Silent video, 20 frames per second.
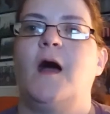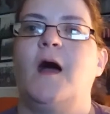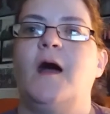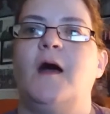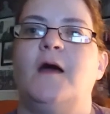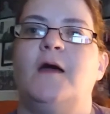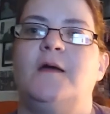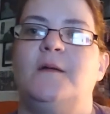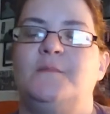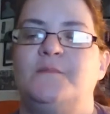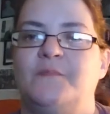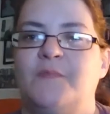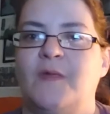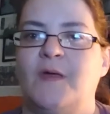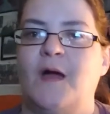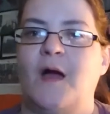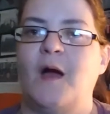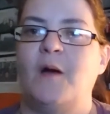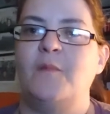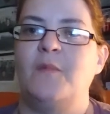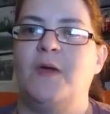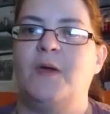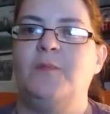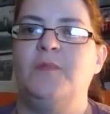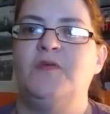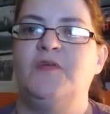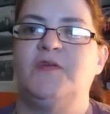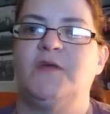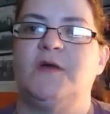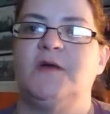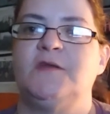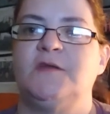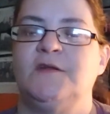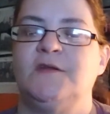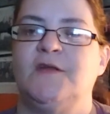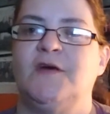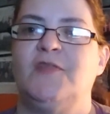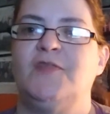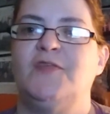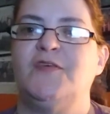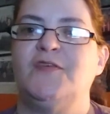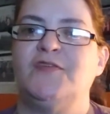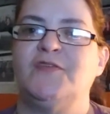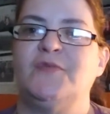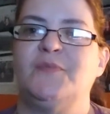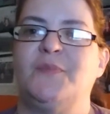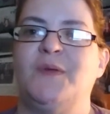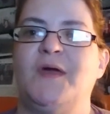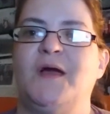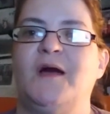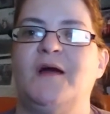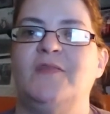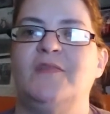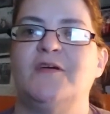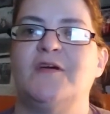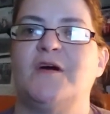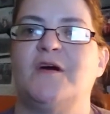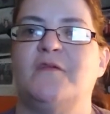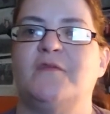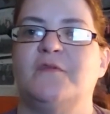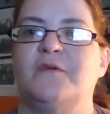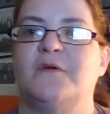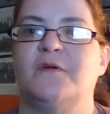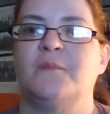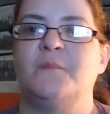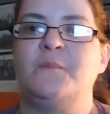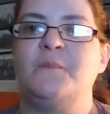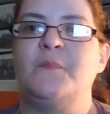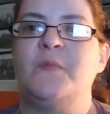Hi, I'm Amy Shannon, and this is Behind the Cover.